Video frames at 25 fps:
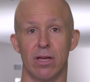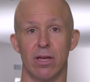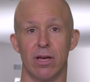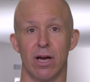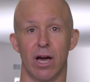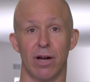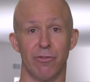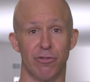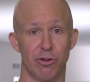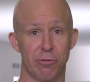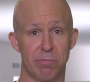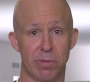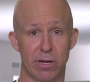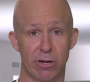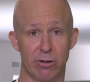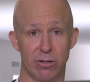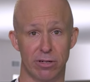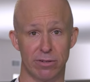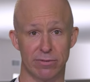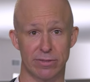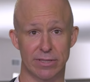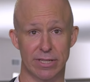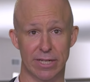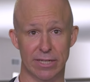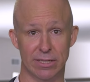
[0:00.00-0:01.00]
Over a period
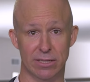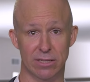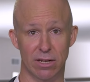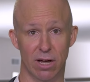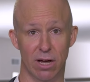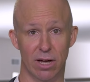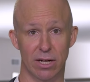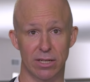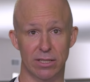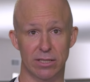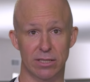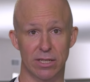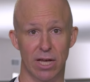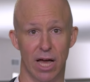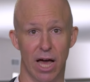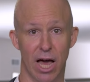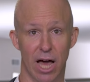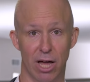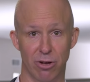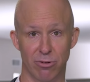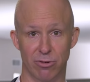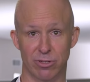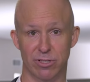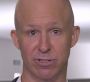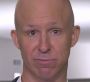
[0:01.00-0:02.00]
of 6 nights,
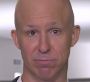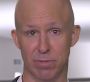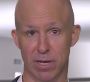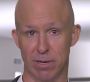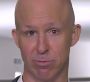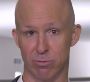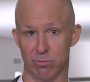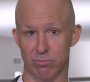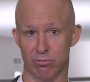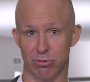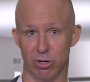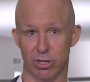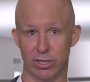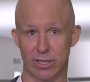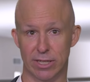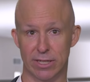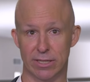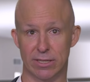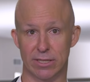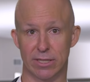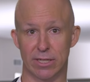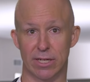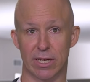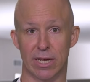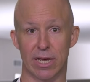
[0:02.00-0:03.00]
hundreds of people
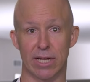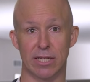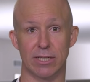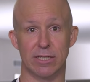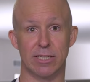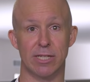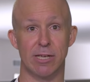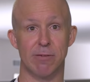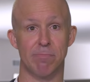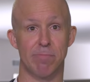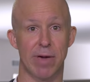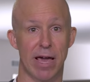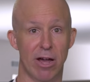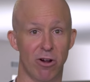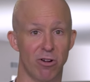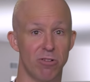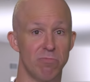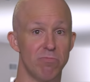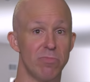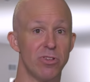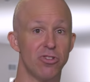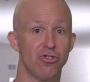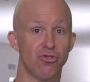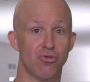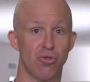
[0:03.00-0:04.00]
protested against the apparent
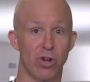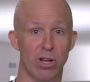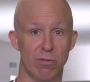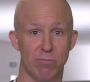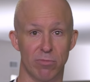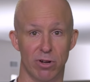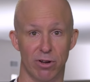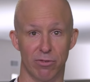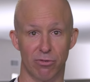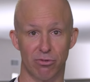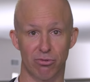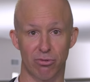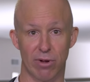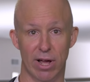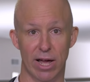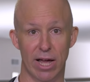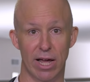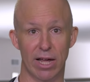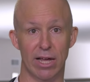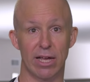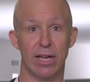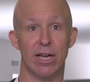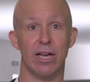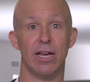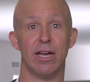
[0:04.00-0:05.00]
mistreatment of
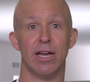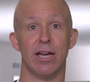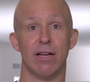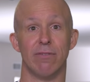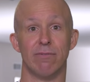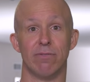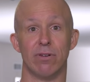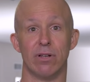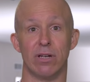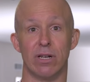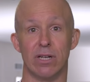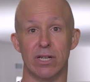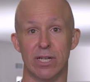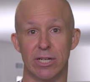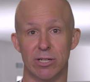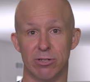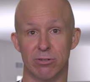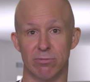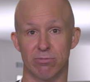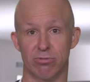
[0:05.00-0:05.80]
Gray and for legal